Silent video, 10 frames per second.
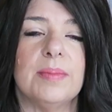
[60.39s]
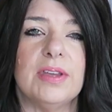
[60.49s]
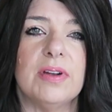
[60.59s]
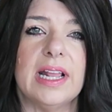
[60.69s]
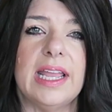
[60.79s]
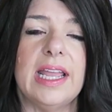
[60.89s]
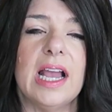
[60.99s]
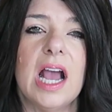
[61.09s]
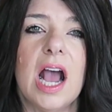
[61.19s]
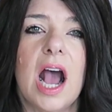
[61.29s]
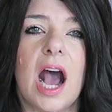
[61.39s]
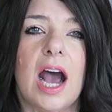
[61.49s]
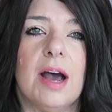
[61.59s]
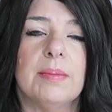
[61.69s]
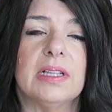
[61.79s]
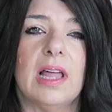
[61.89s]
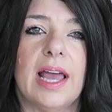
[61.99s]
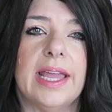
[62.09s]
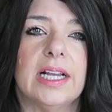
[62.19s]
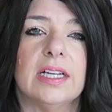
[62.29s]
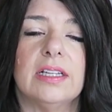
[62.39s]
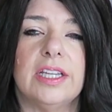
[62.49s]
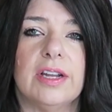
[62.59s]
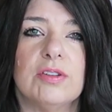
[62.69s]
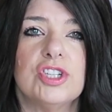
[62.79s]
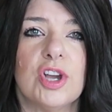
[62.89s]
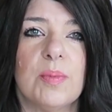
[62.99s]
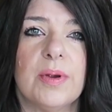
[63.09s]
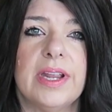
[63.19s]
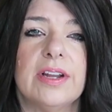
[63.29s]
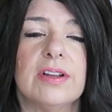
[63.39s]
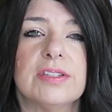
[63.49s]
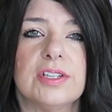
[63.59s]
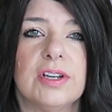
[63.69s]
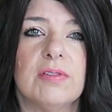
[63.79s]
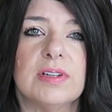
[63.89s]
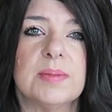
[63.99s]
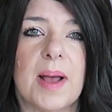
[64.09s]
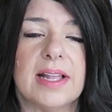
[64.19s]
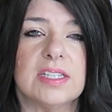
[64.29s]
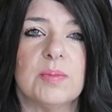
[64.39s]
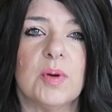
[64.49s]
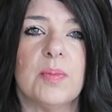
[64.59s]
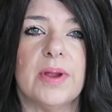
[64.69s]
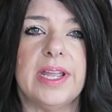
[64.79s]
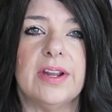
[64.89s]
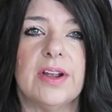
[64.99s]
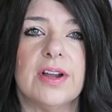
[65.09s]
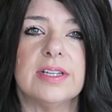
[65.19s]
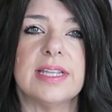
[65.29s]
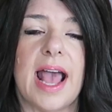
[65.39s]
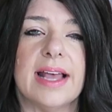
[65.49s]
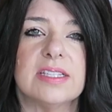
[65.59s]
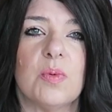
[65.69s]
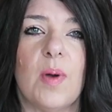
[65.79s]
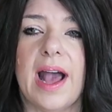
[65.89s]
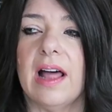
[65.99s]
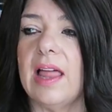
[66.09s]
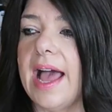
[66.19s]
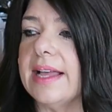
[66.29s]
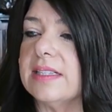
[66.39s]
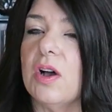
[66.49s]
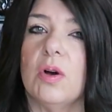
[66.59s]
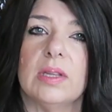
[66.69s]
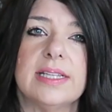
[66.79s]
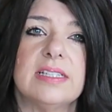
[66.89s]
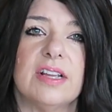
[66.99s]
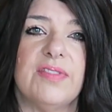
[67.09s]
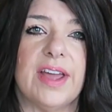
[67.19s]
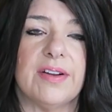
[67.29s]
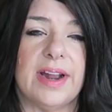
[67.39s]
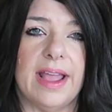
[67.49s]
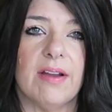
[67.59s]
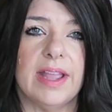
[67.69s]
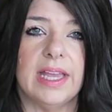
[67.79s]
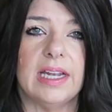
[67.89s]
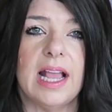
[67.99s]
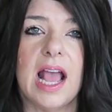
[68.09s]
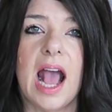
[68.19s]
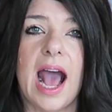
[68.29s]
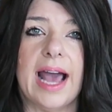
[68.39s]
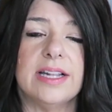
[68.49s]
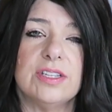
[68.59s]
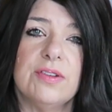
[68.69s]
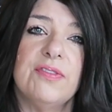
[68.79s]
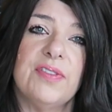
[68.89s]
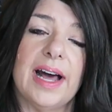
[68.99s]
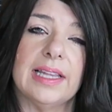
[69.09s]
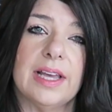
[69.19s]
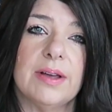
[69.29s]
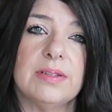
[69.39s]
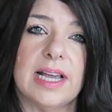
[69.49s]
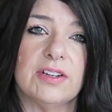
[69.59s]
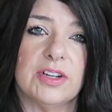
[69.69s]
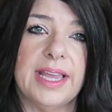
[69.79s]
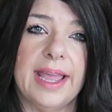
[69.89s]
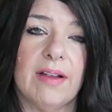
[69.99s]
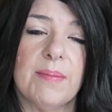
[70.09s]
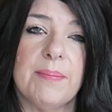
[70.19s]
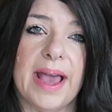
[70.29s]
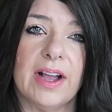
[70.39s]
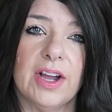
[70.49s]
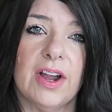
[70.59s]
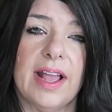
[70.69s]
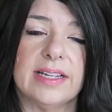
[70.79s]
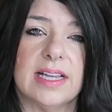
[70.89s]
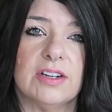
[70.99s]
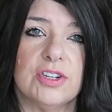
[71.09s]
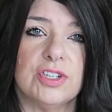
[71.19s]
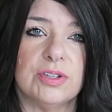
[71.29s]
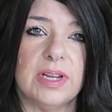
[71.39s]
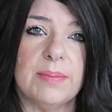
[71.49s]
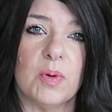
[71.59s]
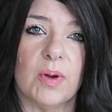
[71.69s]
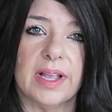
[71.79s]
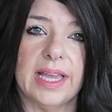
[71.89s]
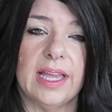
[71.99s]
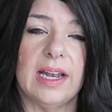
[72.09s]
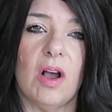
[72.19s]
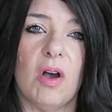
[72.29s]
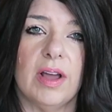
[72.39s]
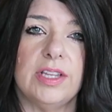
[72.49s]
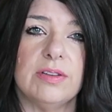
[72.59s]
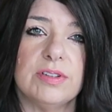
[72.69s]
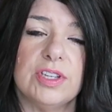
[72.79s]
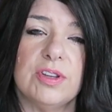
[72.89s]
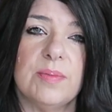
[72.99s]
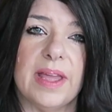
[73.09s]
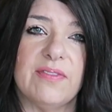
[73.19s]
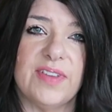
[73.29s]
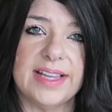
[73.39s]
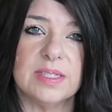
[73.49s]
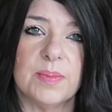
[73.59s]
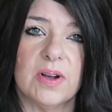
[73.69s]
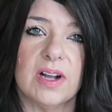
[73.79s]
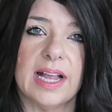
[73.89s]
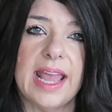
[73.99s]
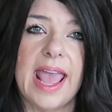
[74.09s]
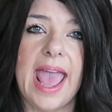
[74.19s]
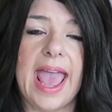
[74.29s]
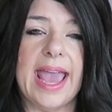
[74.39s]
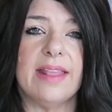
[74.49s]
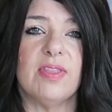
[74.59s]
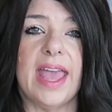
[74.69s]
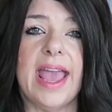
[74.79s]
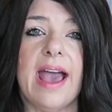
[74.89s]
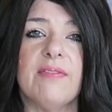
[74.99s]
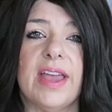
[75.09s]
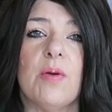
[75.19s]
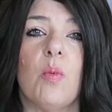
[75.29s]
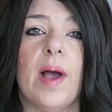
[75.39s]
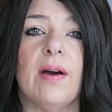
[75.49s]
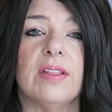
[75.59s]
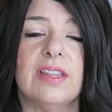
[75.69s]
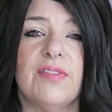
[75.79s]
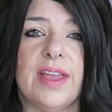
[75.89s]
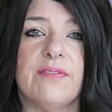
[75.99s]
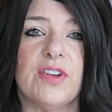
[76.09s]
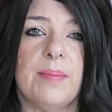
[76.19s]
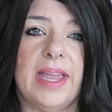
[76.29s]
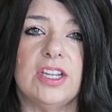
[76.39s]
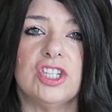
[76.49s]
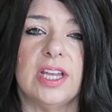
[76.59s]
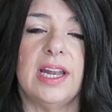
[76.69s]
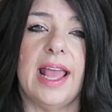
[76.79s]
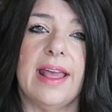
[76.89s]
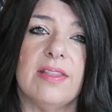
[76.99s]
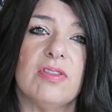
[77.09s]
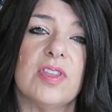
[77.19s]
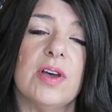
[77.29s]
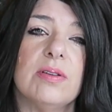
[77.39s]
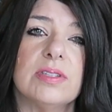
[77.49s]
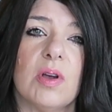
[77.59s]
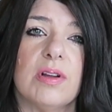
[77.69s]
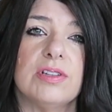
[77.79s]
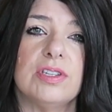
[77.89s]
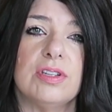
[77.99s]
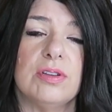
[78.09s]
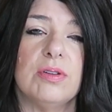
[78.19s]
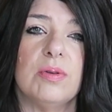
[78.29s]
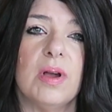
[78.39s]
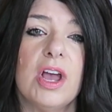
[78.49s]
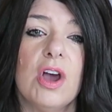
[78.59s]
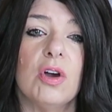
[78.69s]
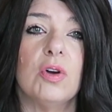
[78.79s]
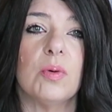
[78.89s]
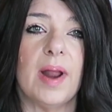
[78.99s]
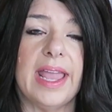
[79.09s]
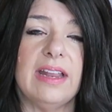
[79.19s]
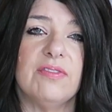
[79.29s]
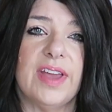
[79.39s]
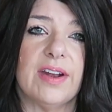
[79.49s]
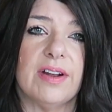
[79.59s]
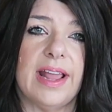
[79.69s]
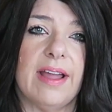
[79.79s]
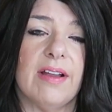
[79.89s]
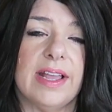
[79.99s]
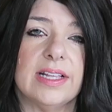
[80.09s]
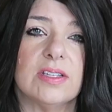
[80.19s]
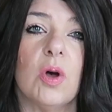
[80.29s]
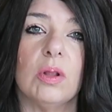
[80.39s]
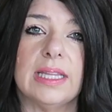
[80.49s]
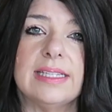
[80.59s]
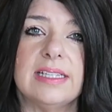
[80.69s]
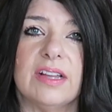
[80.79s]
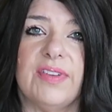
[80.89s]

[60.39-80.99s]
community, like show breeders, good responsible breeders, as well as a holistic veterinarian. I do follow Dr. Karen Becker and Dr. Judy Morgan on YouTube and Facebook, and they have a wealth of information, and those are two great veterinarians, holistic